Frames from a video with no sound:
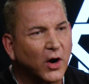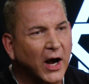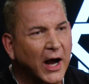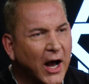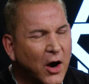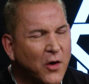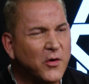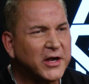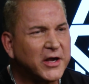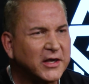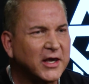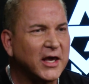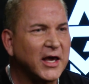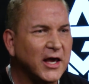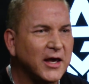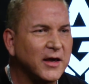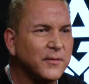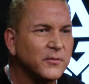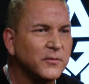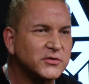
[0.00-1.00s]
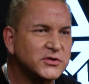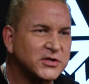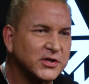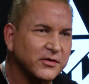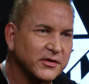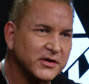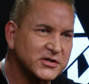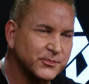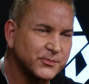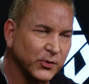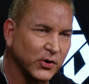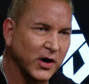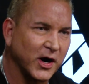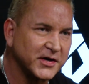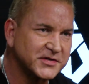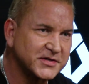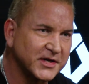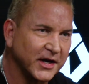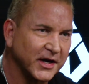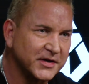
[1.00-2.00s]
how I came to this
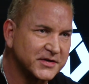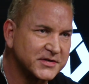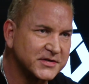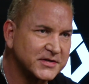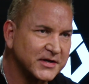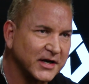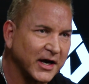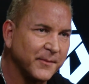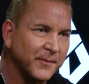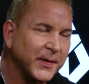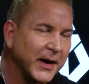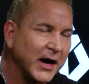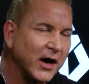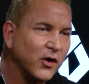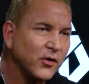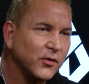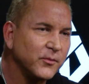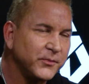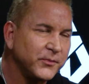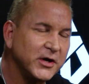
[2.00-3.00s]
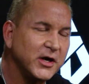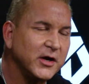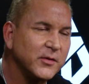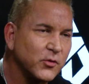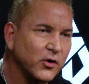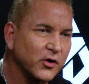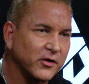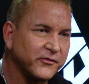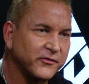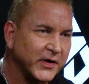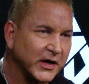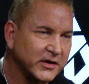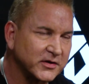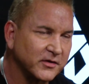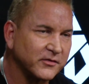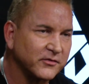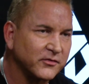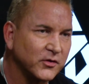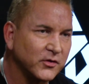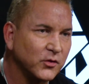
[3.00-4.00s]
process about being more
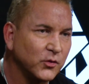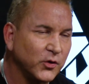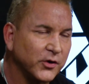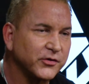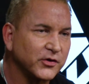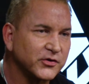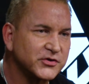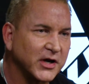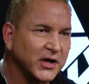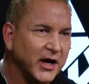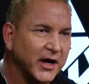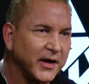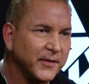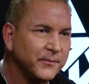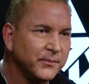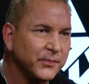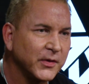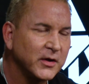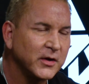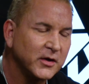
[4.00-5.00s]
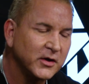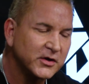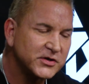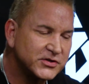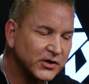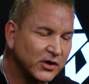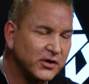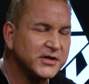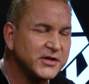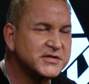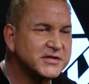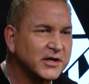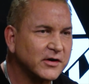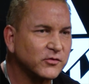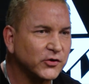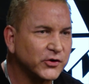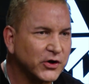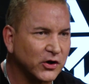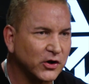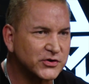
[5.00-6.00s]
effective with your time started
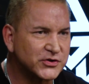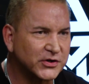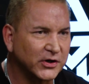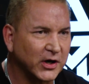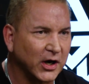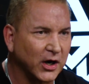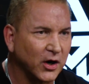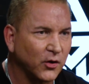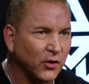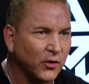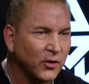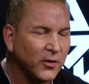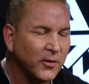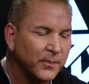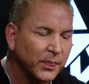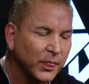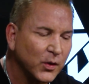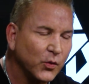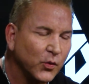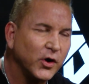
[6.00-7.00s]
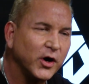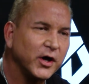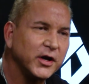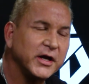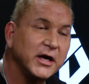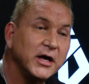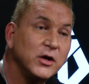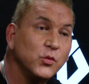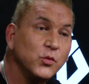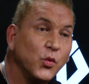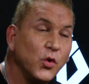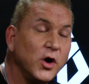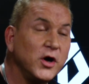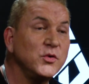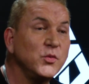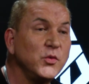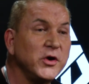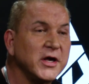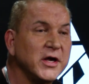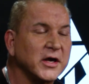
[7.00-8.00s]
several years ago when in
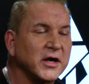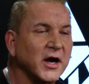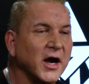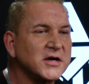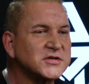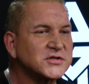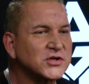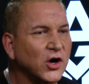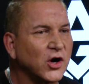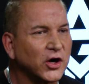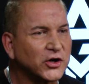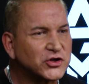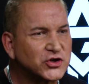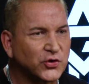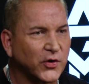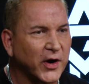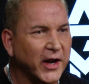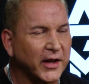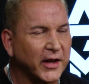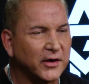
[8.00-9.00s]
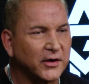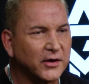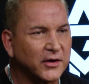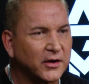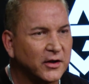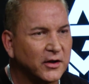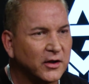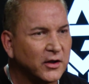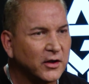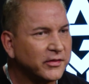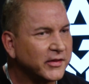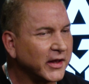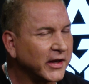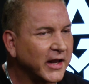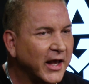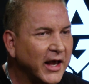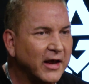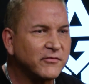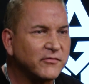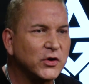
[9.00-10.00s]
1 week I saw a trend that
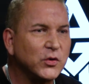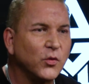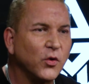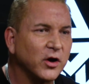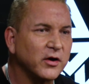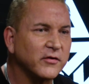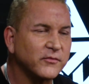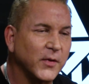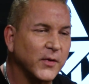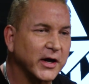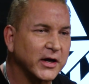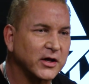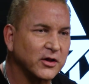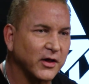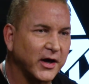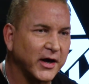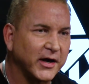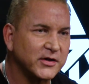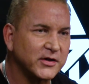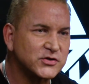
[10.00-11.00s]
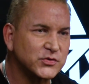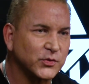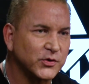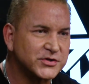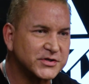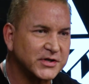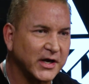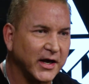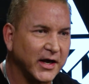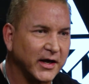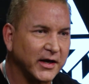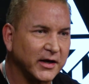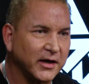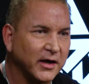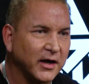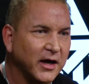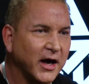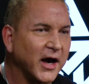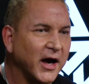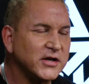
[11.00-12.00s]
every one of my clients was saying,
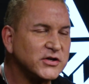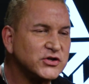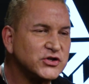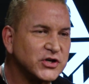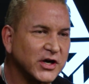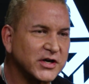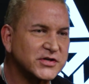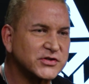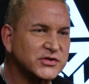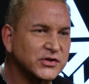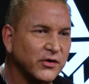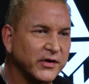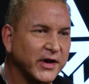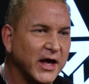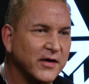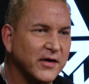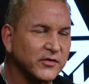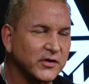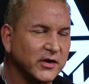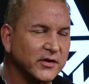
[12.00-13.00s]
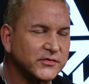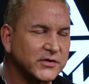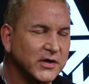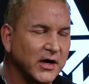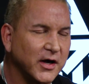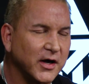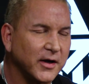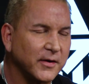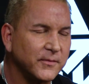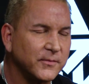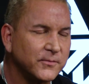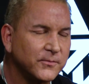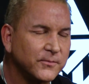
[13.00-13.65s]
I just don't have enough time.